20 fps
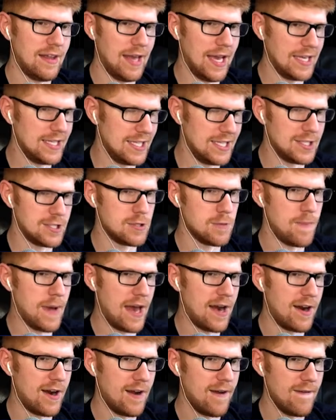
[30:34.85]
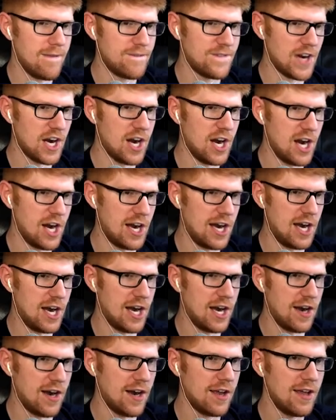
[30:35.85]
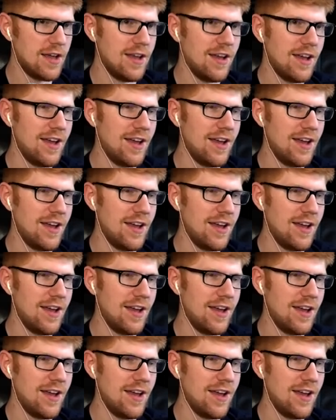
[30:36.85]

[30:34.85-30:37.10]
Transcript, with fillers: I need to do better for her.